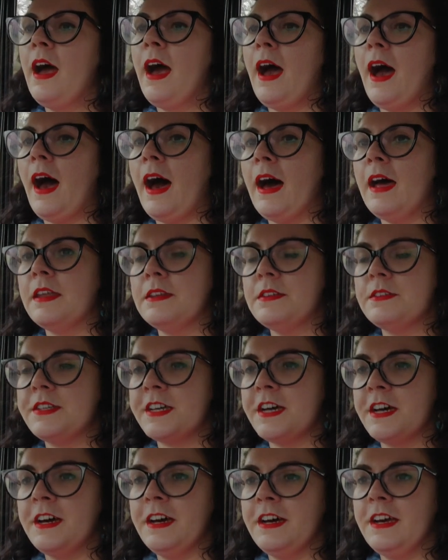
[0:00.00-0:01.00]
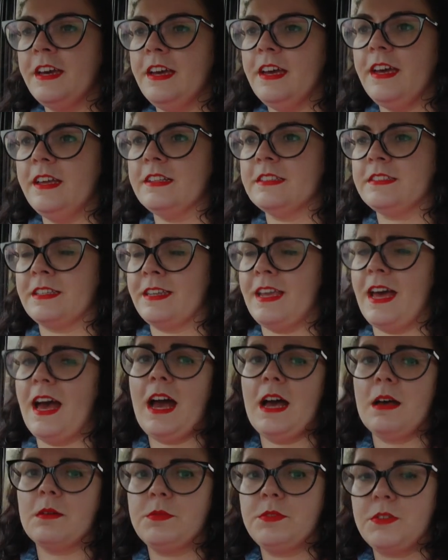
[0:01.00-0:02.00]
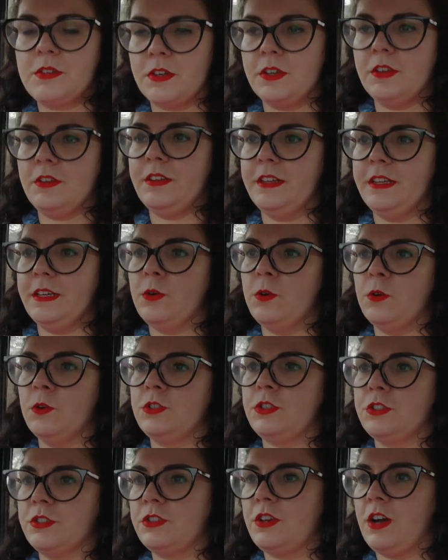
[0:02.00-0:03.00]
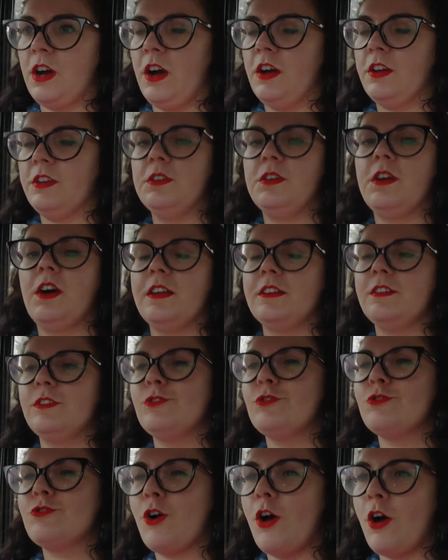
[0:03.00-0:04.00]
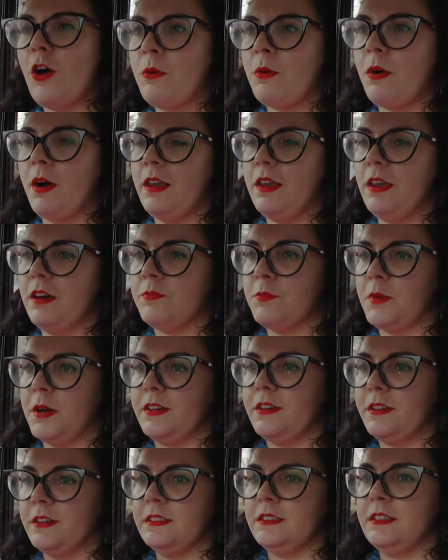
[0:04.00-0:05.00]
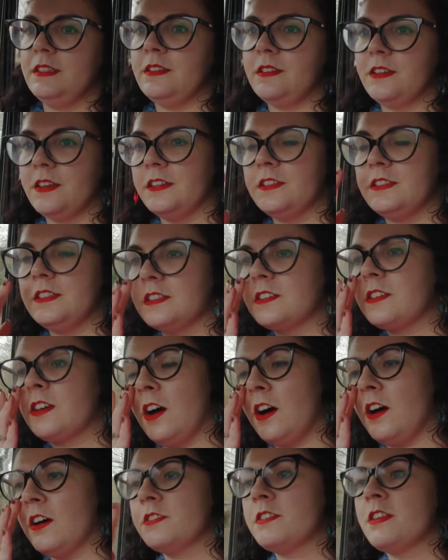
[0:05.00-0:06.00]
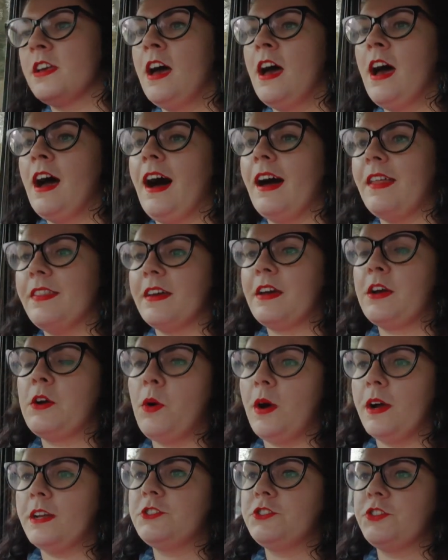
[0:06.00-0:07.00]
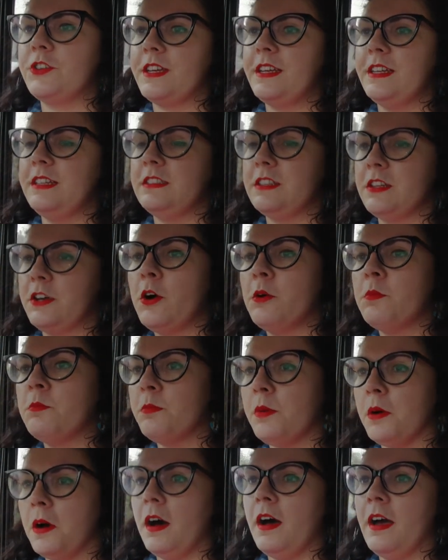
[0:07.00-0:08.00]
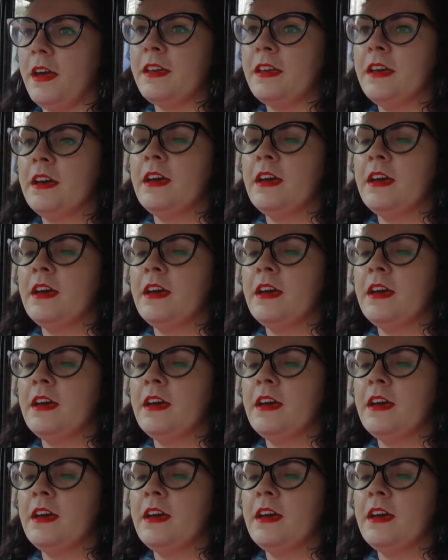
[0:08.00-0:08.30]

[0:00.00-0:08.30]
And it's an absolutely gorgeous car. You guys know I love my 1930s cars, and they're quite tricky to come by,